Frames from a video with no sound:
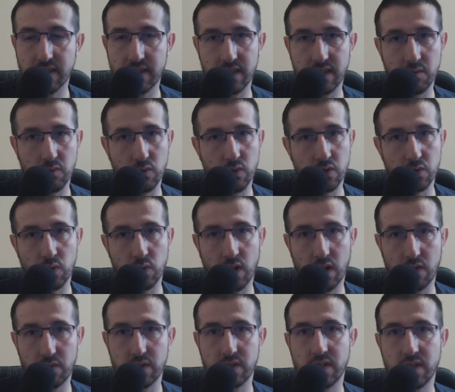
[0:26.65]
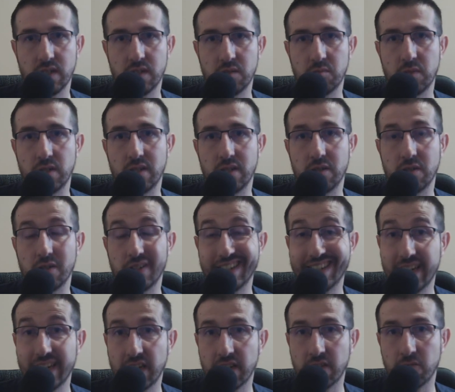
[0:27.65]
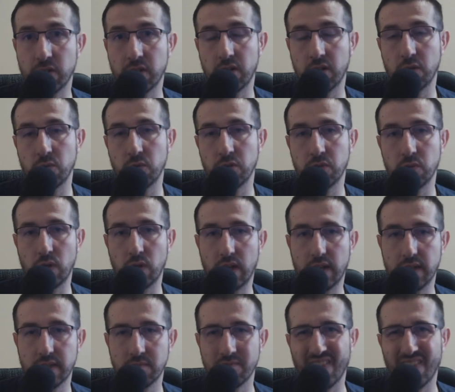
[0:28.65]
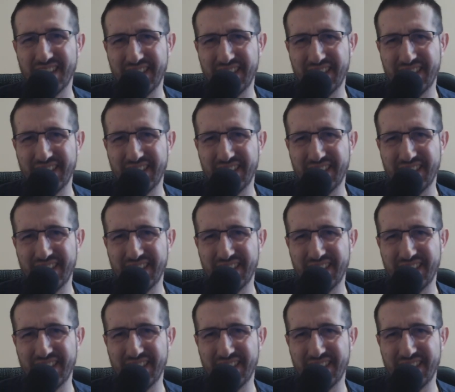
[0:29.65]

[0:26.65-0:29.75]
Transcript: and I'm going to cover them really quickly with you guys.